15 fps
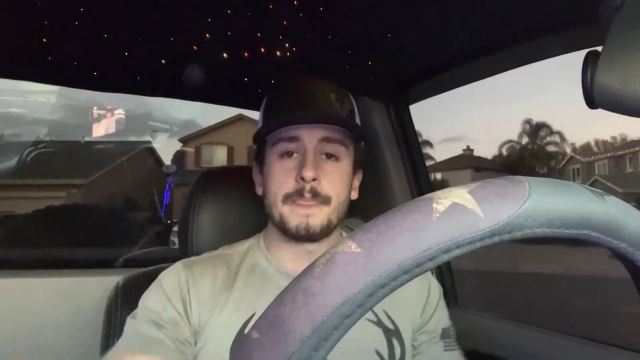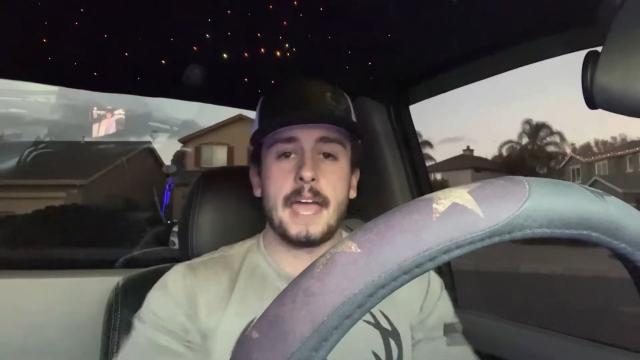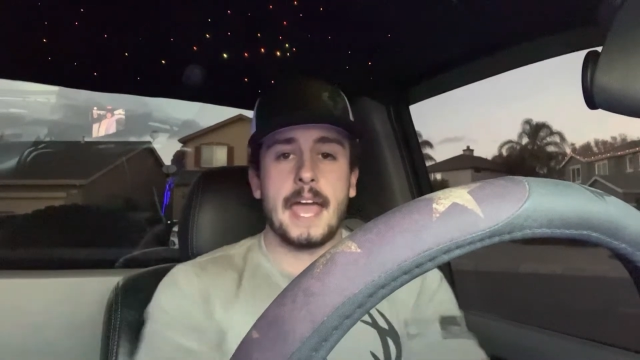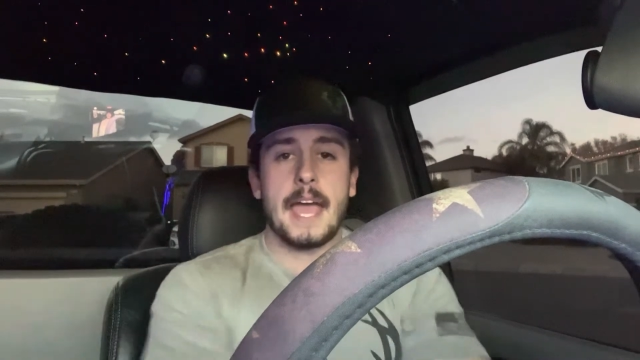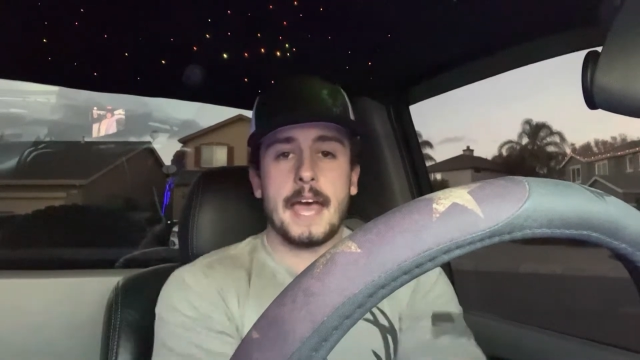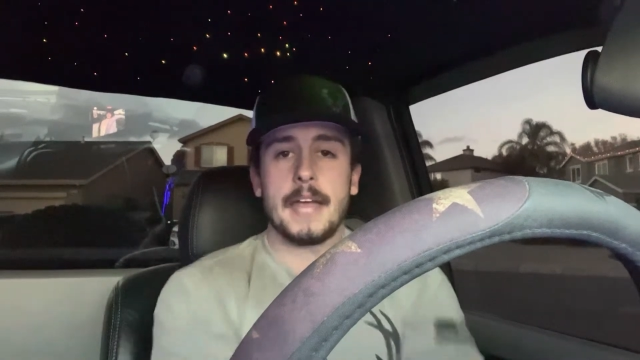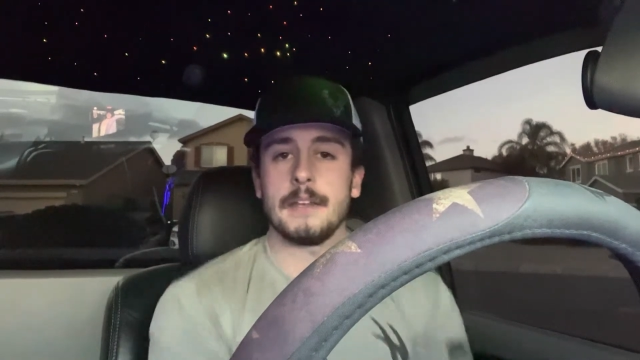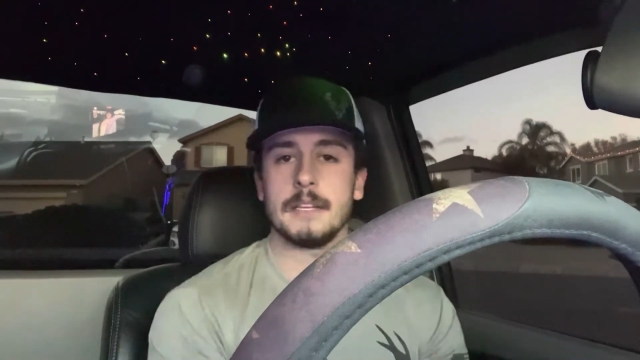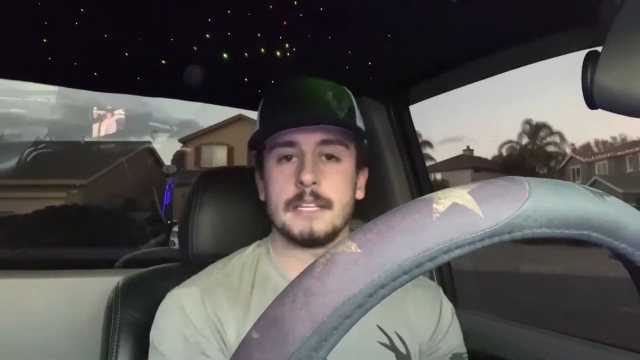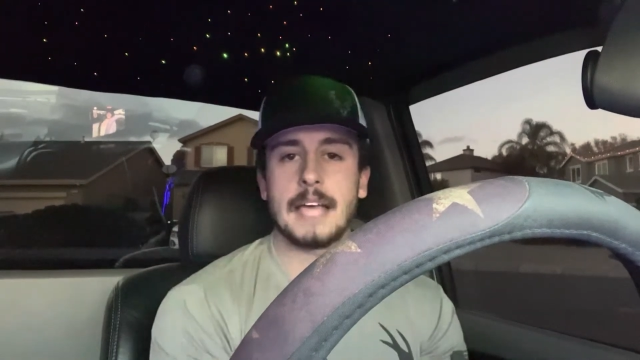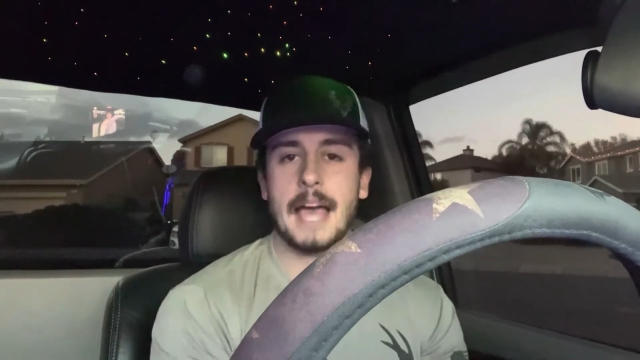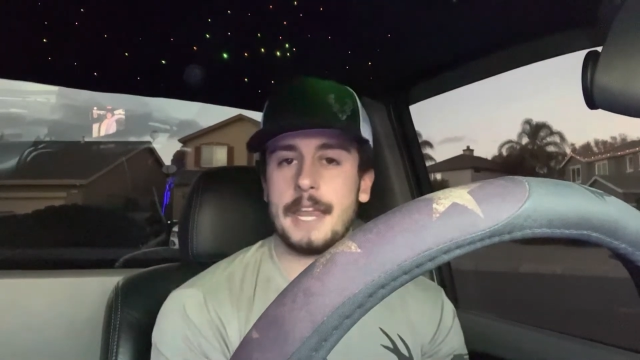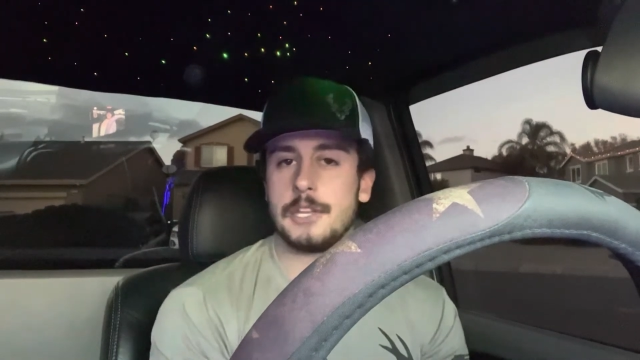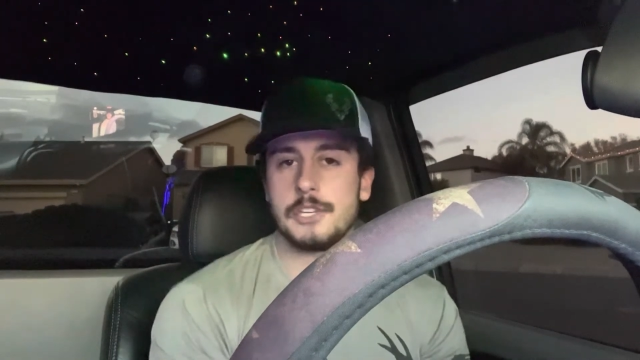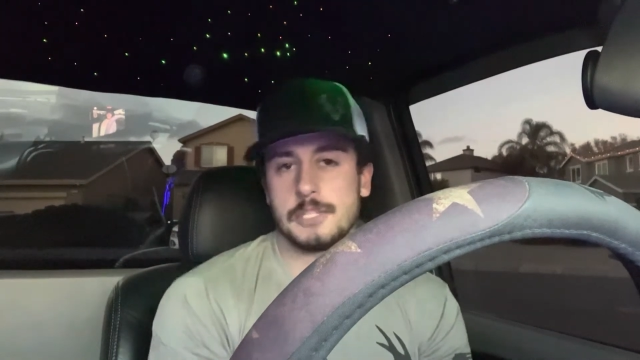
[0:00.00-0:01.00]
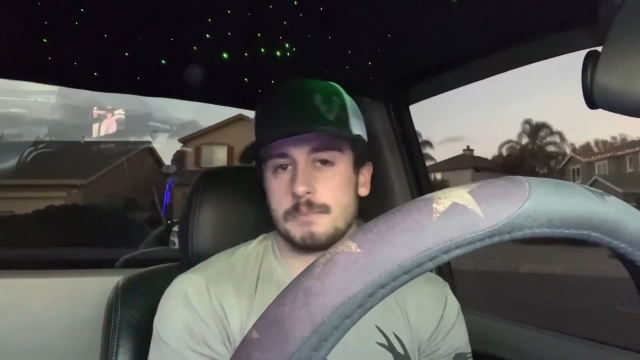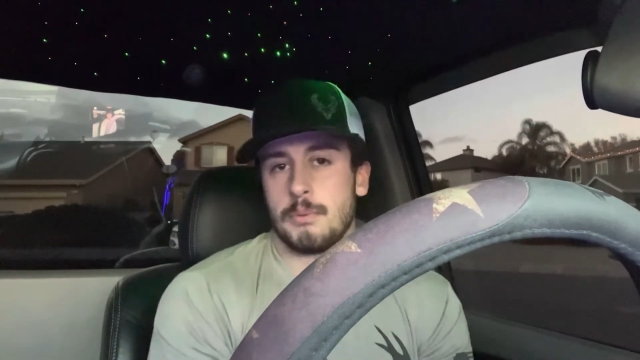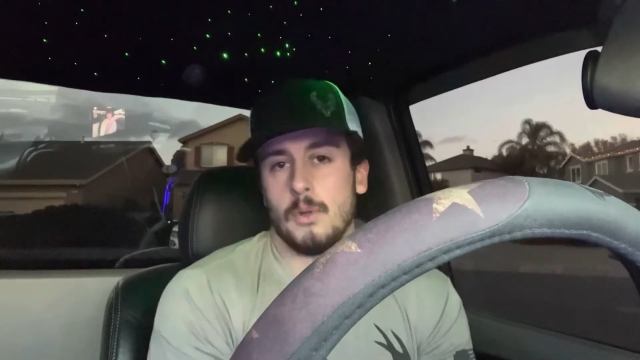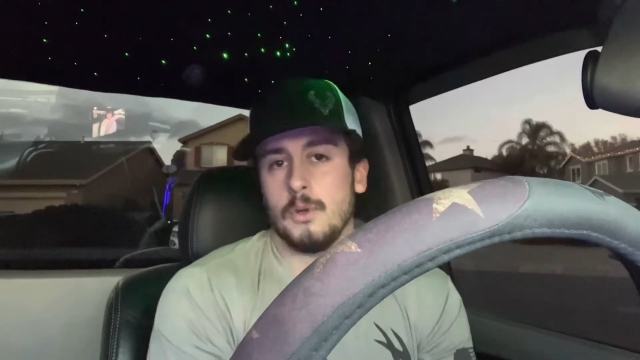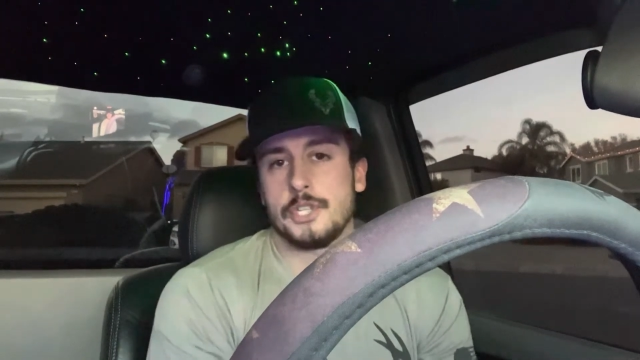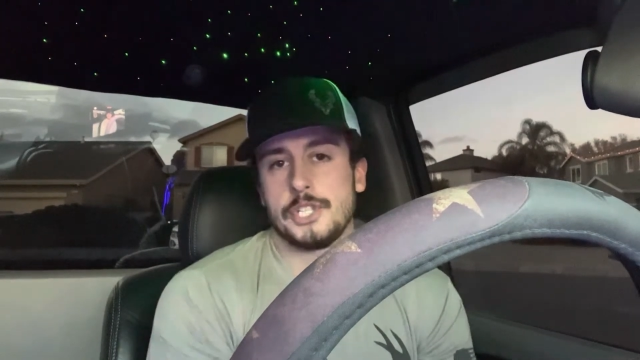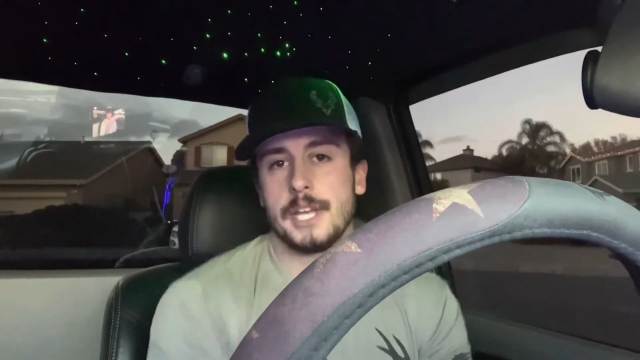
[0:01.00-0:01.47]
and kind of just
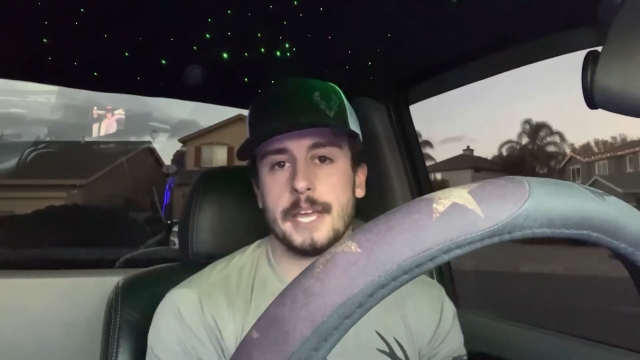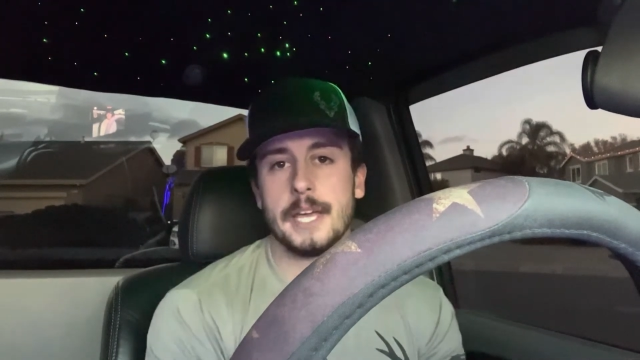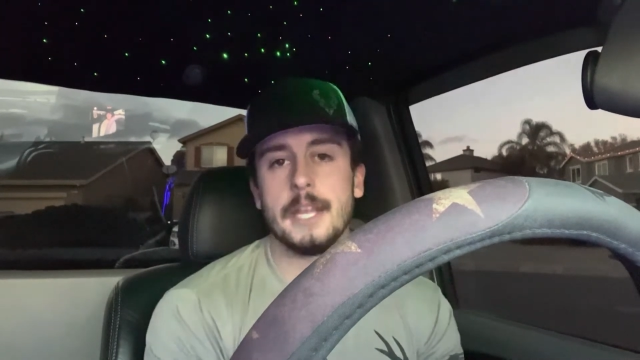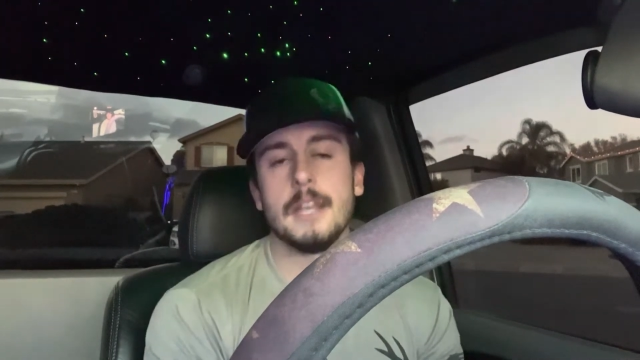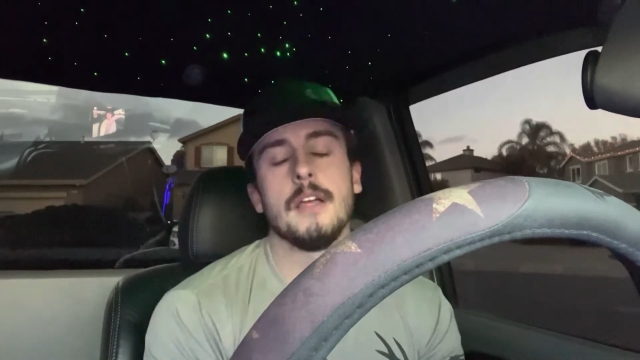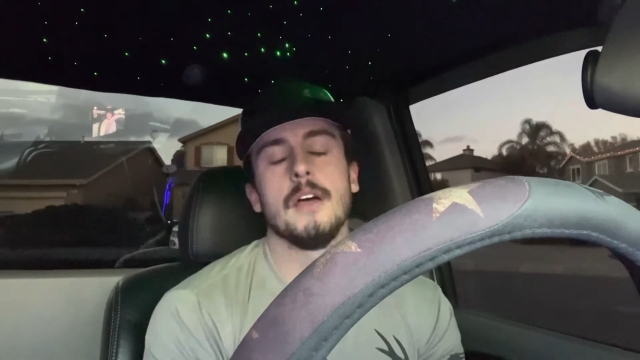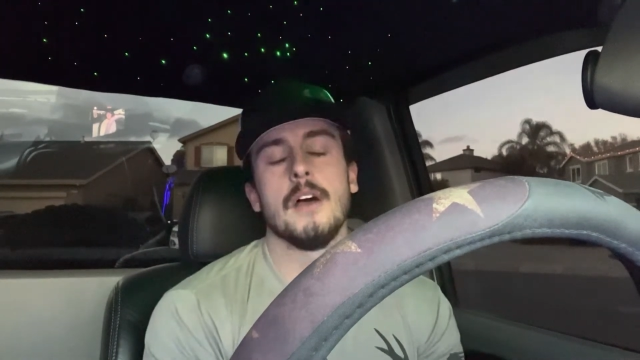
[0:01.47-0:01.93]
bullshit it.